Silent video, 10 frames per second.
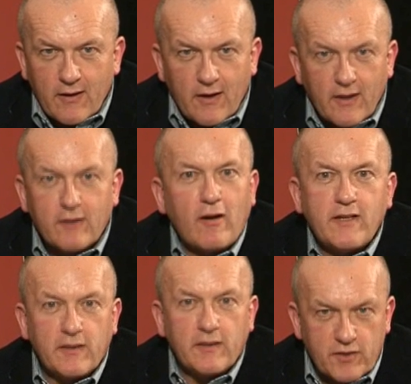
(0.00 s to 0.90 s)
a great
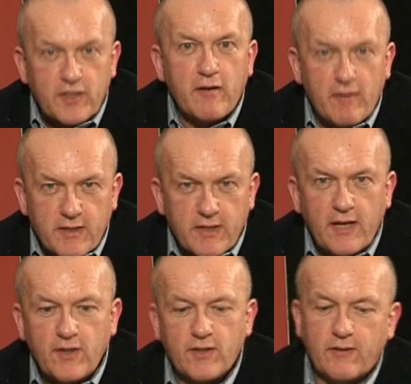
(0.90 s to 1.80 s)
deal of serious
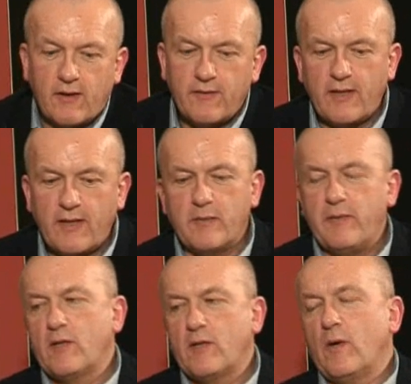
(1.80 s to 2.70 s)
attention. I think that's the
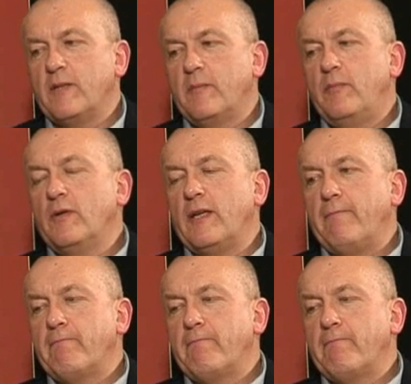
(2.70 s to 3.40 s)
best way to put it.